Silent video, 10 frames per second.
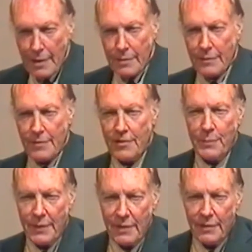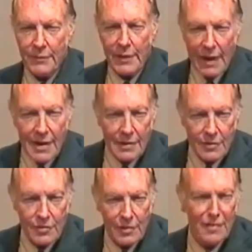that the spirit of the
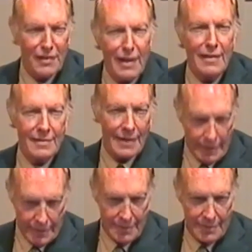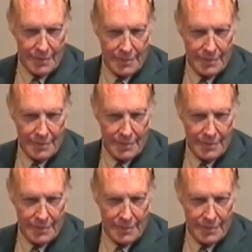age is against us,